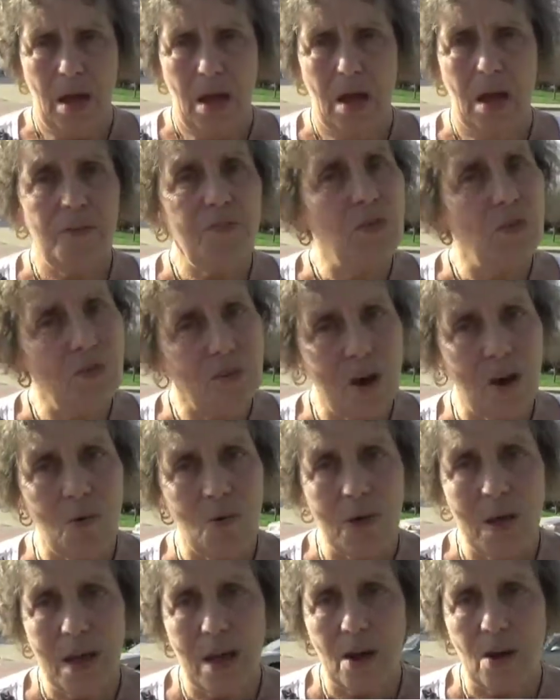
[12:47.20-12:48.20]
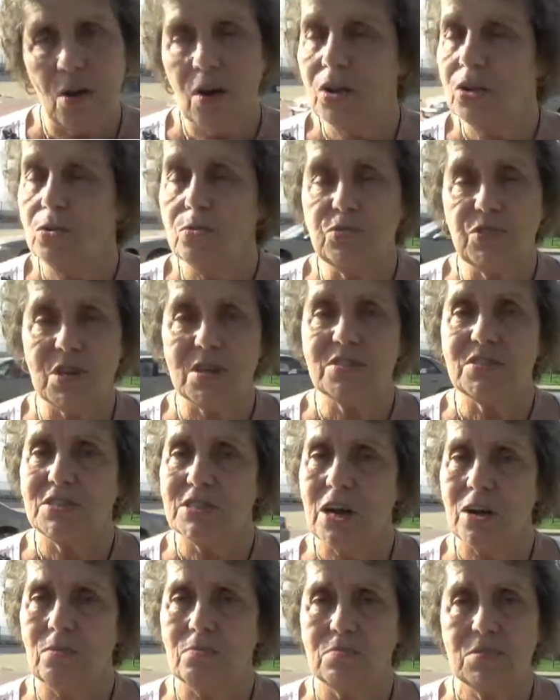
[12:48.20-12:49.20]
If you don't care, you just
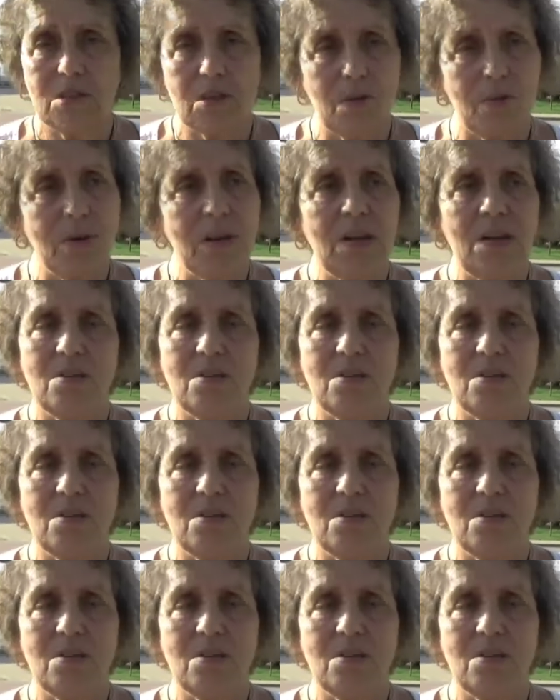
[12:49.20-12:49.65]
don't do it.